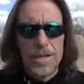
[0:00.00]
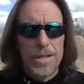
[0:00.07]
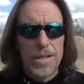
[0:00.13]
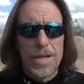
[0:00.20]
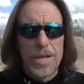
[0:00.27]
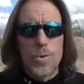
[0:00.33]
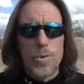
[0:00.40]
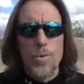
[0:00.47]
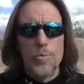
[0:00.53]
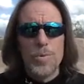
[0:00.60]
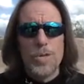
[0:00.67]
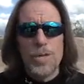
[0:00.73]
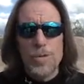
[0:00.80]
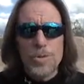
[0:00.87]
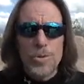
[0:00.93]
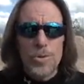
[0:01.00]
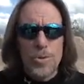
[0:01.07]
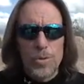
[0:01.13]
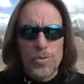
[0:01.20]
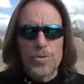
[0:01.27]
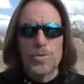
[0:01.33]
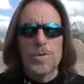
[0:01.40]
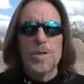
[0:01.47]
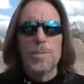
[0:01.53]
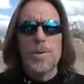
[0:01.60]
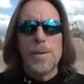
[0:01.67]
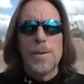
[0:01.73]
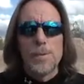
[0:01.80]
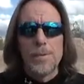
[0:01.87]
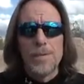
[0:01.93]
And I quote, "Because you know so many
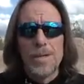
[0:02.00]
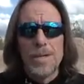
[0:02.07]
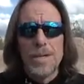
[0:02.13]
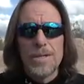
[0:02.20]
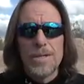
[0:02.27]
people,